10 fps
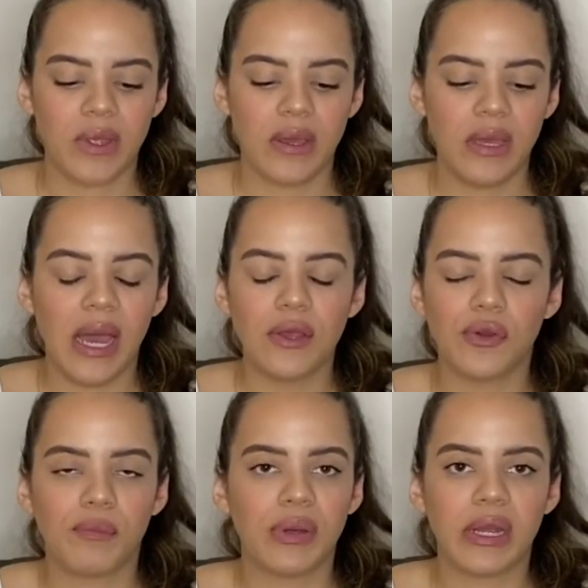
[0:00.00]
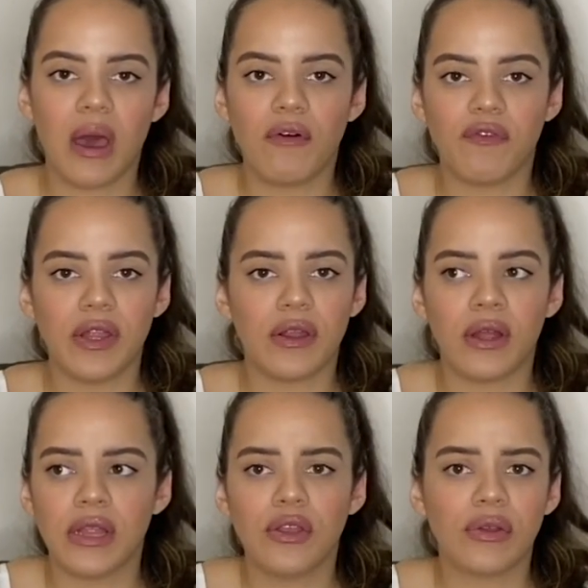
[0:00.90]
yeah, you can put it out, feed her,
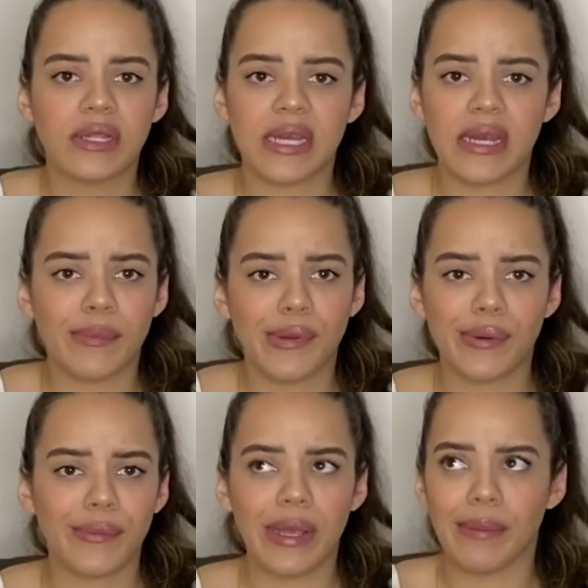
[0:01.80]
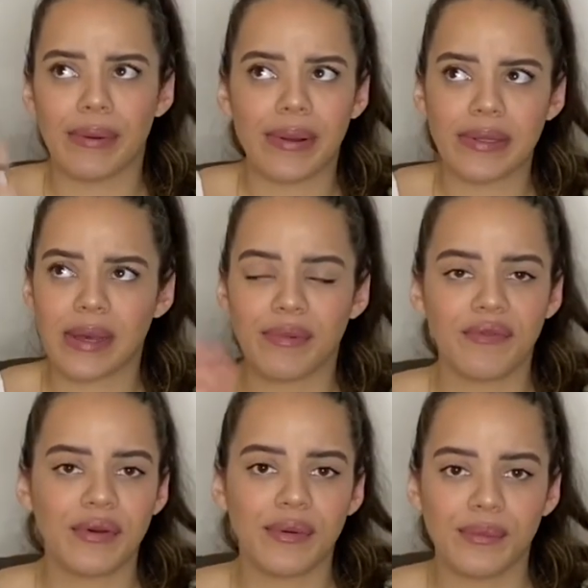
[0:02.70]
and then you can take it and put it away. Put it on top
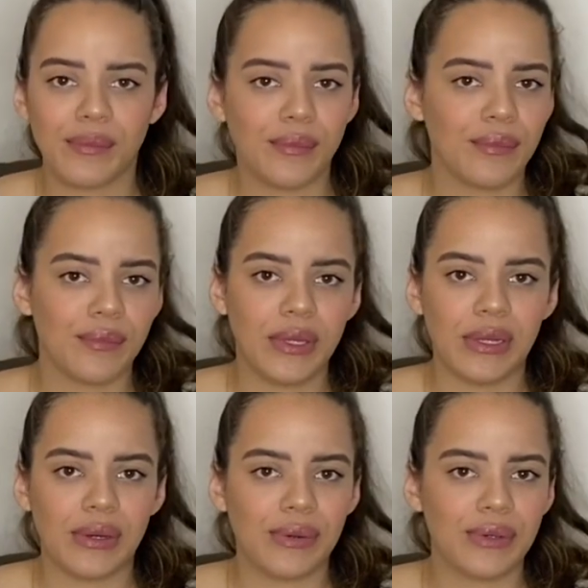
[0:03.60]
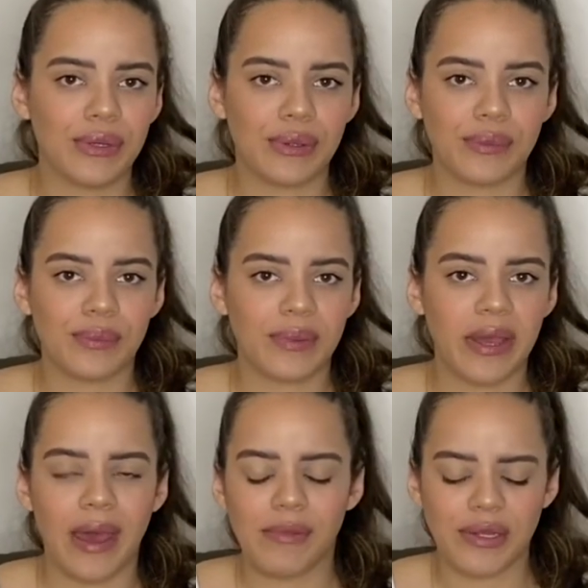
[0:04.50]
of you know, your
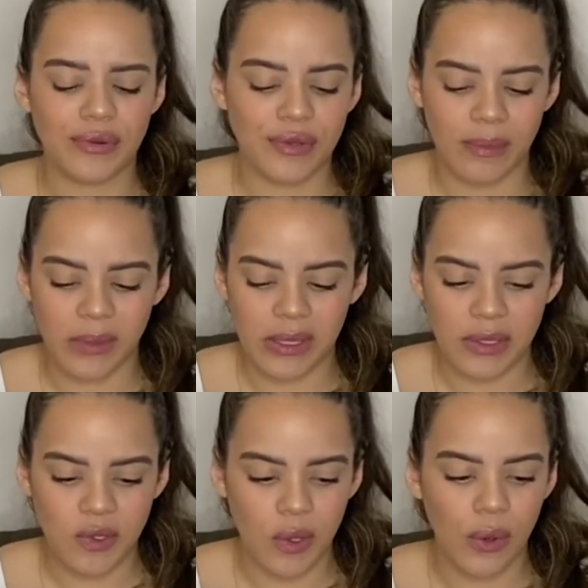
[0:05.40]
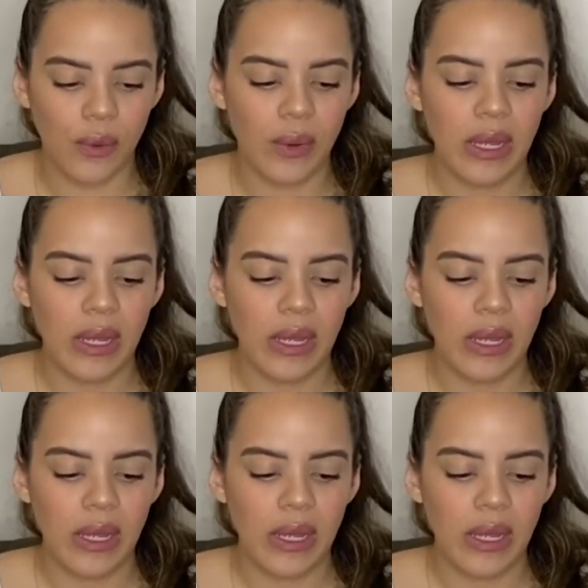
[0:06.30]
cabinets or something. So